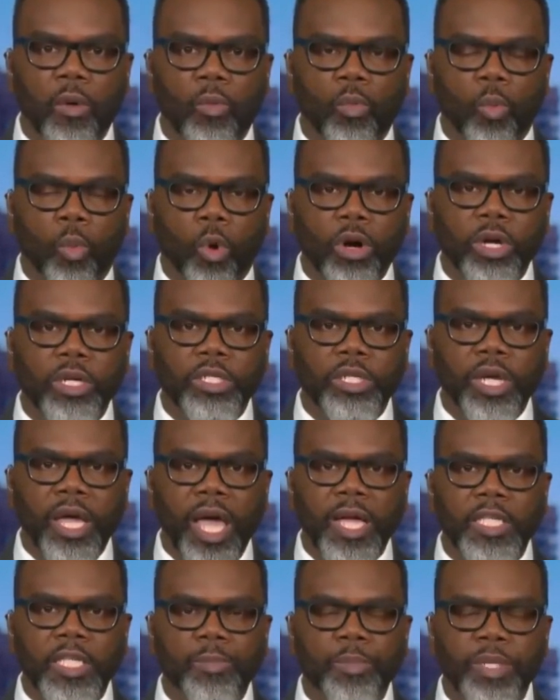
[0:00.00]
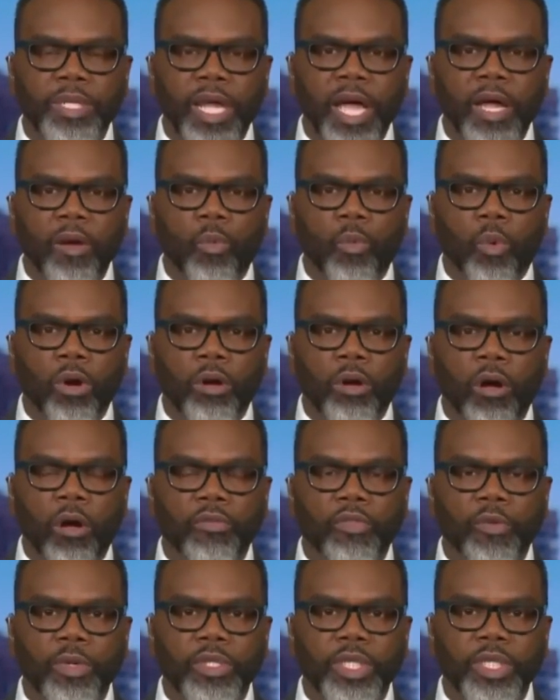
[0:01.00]
work to expedite work
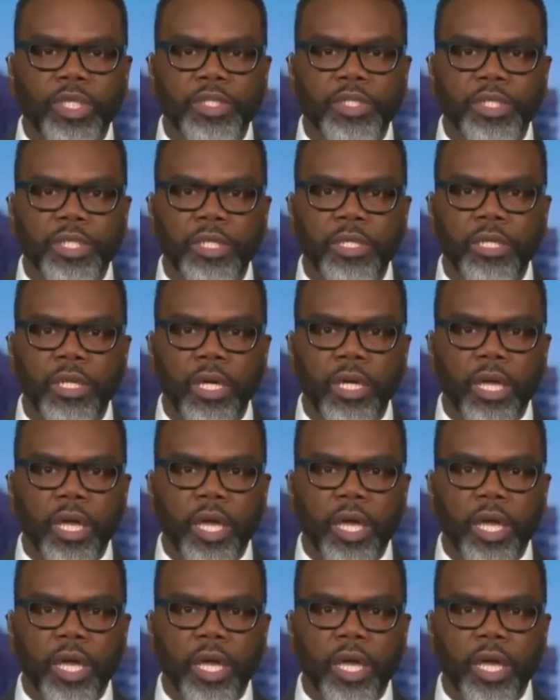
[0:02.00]
authorization.